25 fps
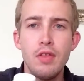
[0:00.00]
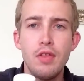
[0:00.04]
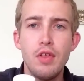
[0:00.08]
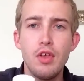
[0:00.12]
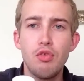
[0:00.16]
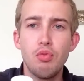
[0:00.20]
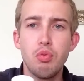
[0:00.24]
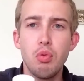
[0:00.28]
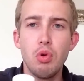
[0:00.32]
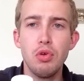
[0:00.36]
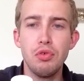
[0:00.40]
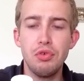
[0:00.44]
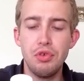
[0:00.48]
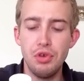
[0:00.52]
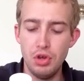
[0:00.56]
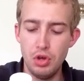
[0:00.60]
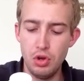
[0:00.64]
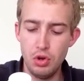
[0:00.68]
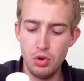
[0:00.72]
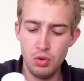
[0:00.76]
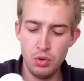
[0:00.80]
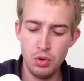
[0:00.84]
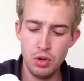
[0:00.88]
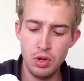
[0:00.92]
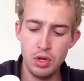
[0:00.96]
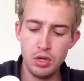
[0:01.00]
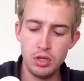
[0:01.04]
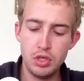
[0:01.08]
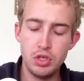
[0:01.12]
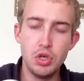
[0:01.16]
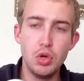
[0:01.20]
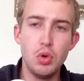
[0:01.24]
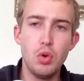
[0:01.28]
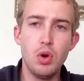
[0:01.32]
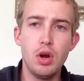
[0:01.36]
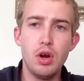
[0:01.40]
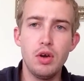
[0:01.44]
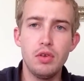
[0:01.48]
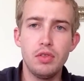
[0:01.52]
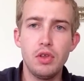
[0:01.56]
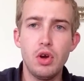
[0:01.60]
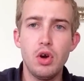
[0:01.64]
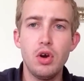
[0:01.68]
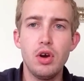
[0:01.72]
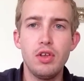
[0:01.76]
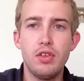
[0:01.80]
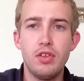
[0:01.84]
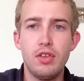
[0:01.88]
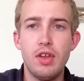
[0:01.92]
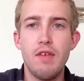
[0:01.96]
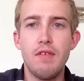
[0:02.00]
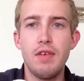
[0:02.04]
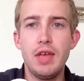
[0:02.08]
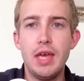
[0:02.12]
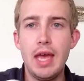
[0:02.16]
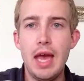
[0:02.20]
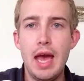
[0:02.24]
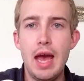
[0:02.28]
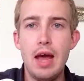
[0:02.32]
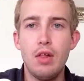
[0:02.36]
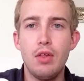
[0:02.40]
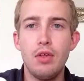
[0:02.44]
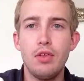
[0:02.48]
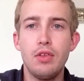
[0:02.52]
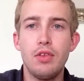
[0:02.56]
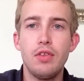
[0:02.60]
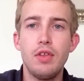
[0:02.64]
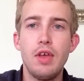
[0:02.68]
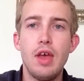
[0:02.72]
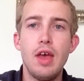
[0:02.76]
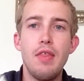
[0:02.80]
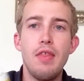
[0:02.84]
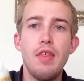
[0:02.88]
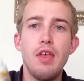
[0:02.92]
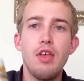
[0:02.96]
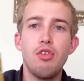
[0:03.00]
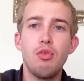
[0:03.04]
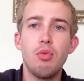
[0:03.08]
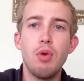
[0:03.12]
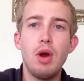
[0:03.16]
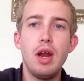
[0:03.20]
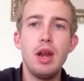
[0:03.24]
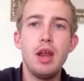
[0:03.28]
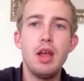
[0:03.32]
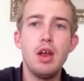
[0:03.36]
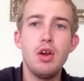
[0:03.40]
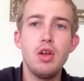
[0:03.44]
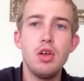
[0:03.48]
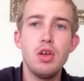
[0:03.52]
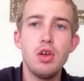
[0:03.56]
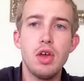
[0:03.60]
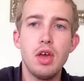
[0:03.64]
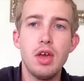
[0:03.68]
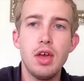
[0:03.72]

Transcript: This will do 237 gallons. And this right here you